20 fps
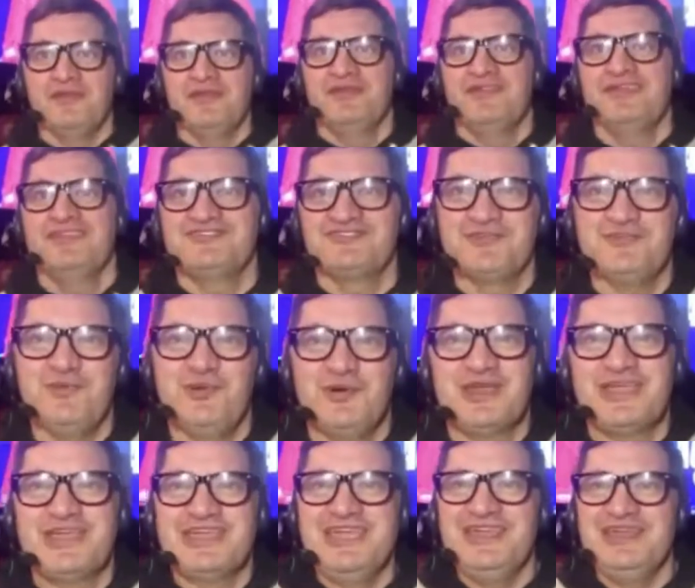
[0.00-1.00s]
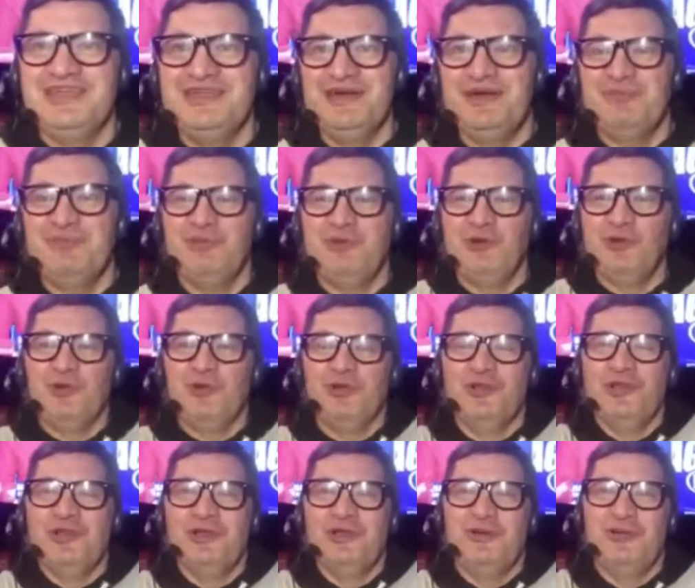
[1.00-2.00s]
Yes, good morning again, Paul.
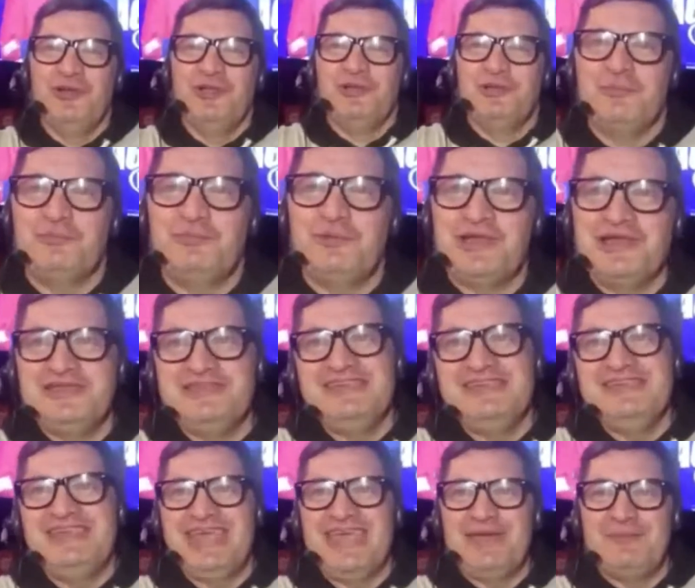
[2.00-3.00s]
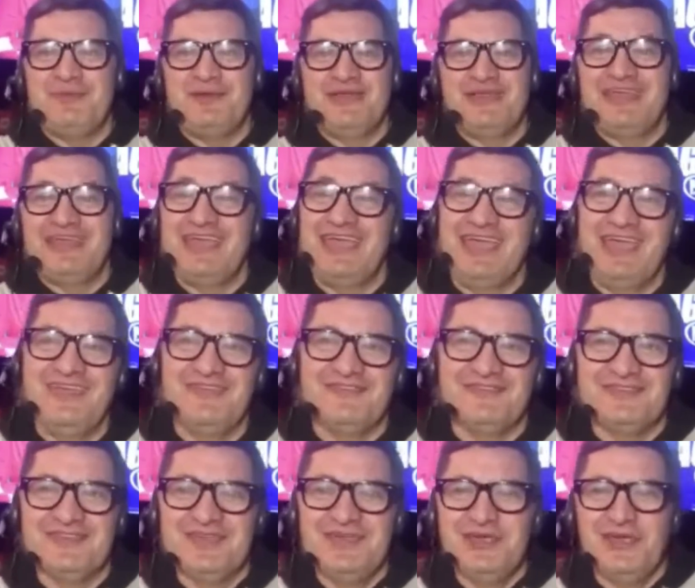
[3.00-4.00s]
Well, plenty happening at
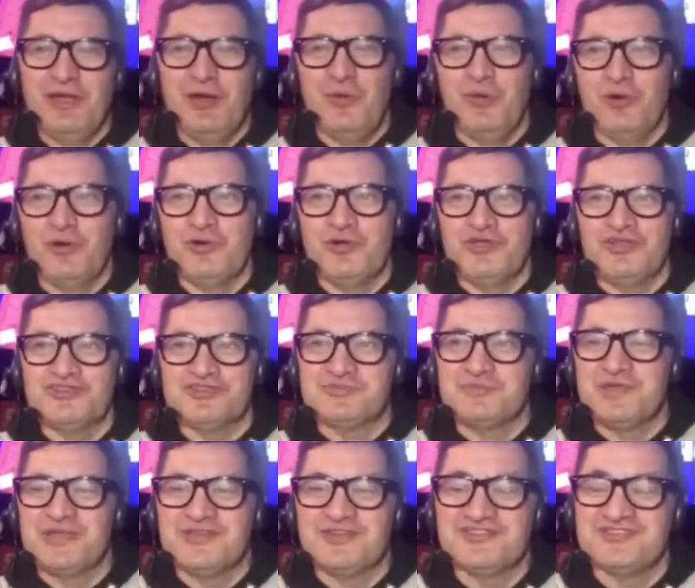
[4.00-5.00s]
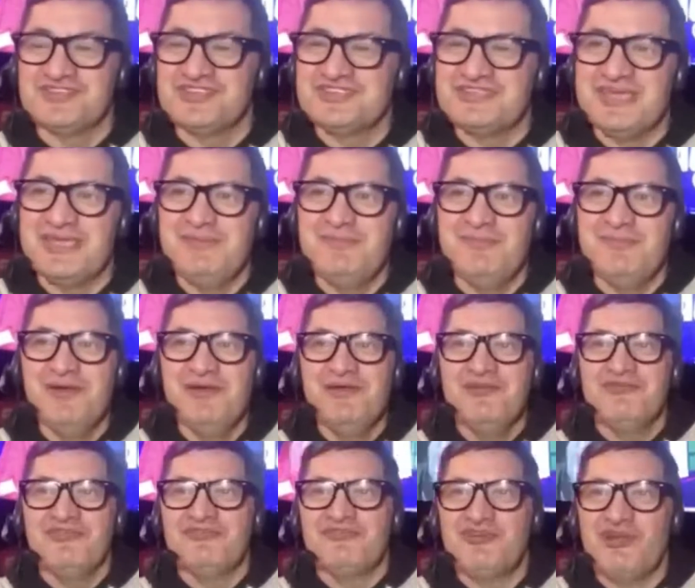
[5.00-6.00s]
the Warriors because the team
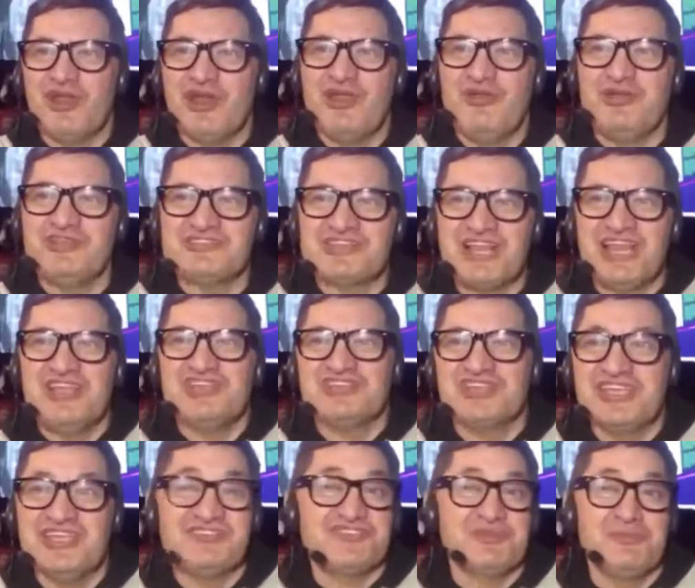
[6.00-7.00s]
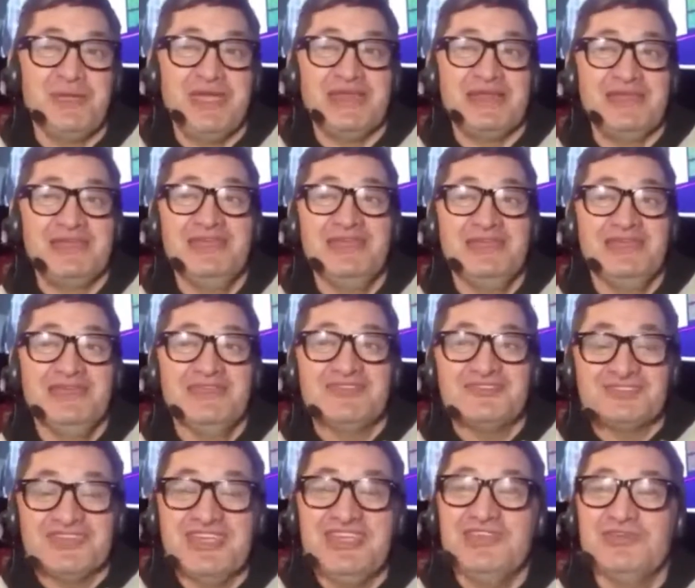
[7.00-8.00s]
for Friday night's clash against the Manly
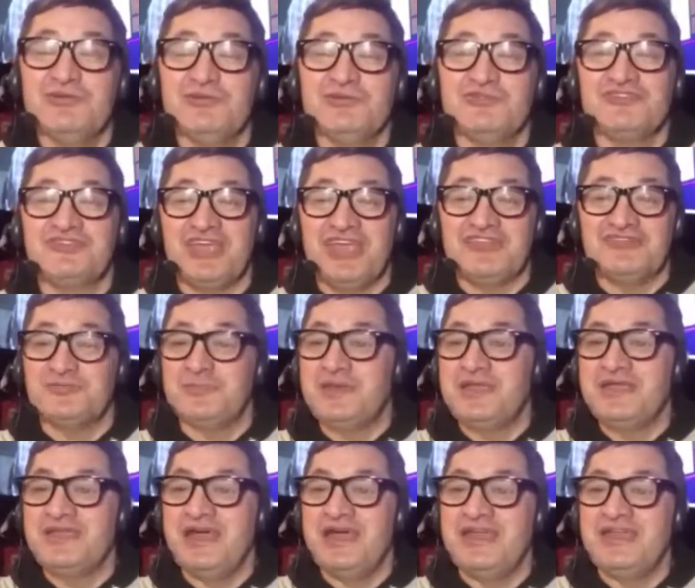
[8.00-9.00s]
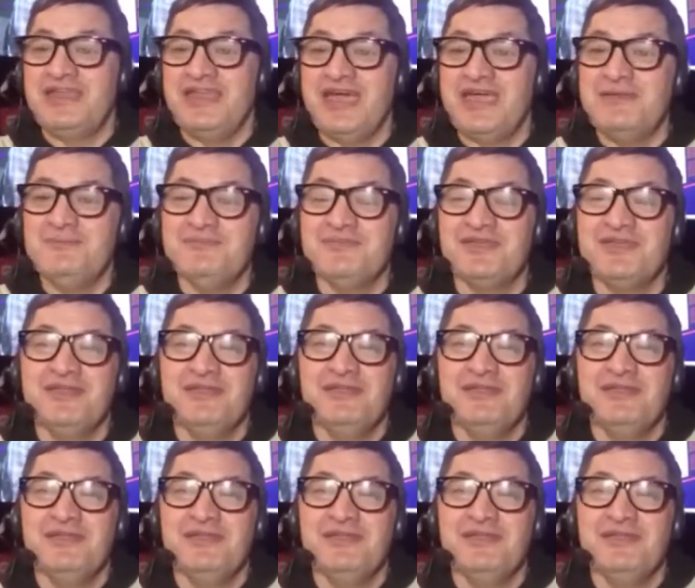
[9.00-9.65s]
Sea Eagles has been named.